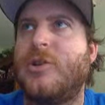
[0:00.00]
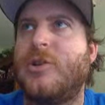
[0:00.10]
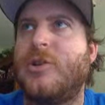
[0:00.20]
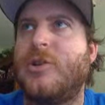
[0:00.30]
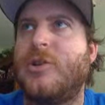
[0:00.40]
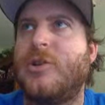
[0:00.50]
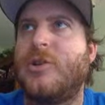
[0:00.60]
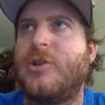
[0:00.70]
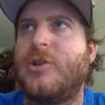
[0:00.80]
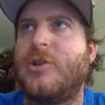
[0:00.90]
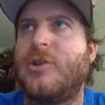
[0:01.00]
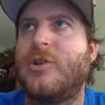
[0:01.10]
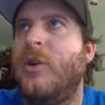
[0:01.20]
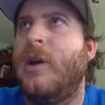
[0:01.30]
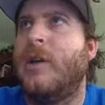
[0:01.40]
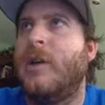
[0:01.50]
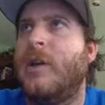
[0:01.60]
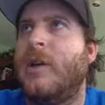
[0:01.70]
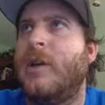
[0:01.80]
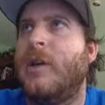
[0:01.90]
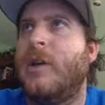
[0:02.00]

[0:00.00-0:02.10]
So it looks like 2 of you guys are viewing.